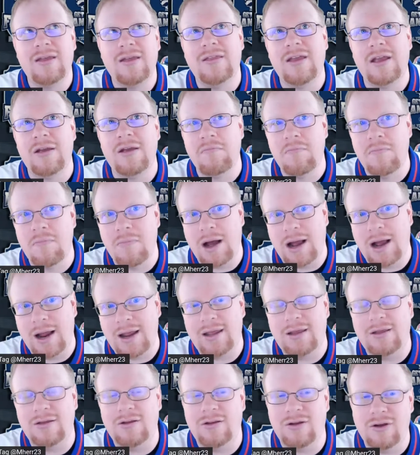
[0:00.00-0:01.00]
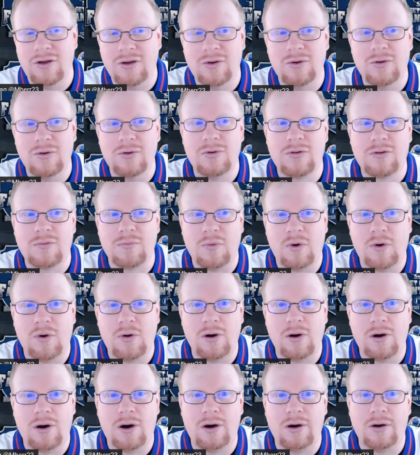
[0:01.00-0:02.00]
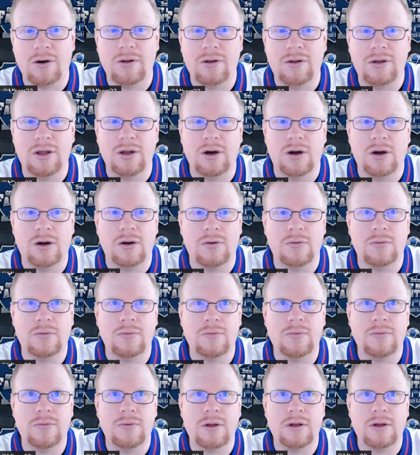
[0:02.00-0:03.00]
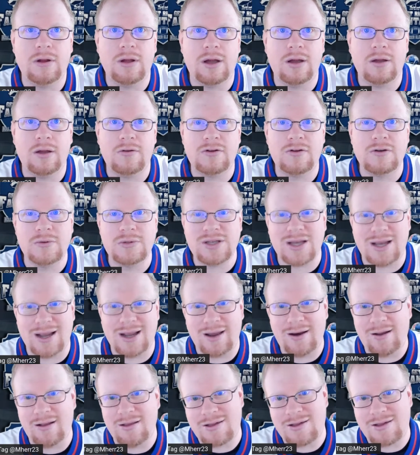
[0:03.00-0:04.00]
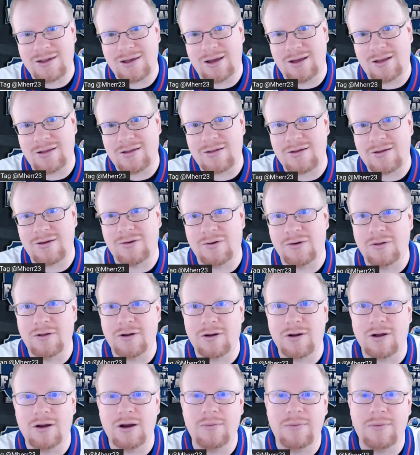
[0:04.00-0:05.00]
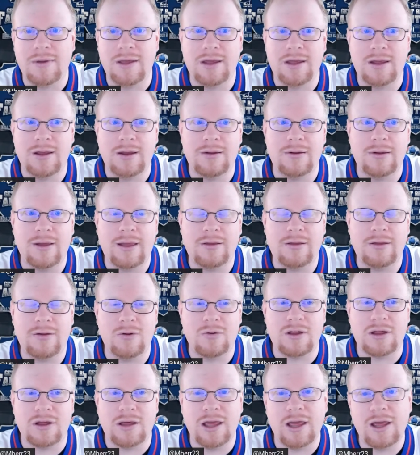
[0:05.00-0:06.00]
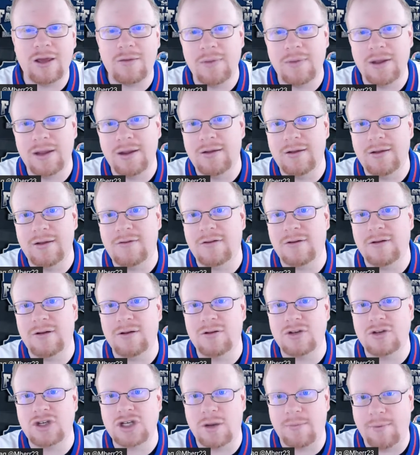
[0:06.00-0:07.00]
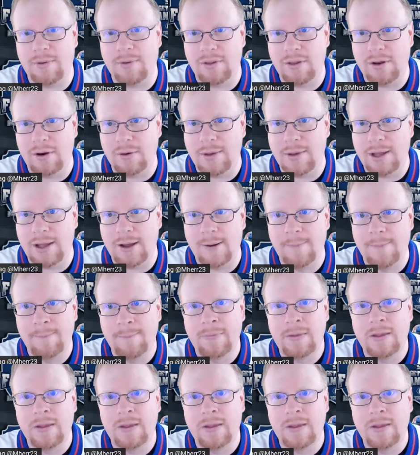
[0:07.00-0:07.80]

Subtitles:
They might use more, 2 tight end sets, or they're going to be using Higbee to chip a little bit.